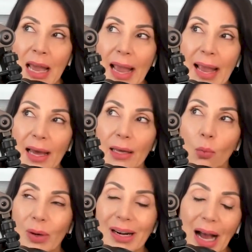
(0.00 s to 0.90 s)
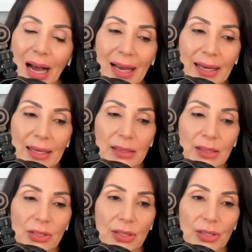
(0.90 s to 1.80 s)
And when I
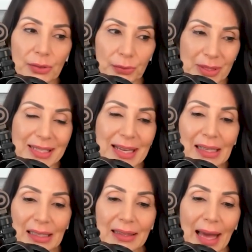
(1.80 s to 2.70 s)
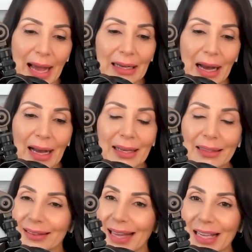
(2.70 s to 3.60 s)
was dating that
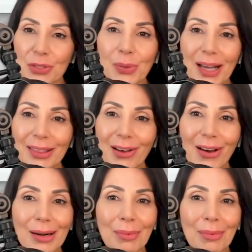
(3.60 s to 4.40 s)
guy, that's what I thought.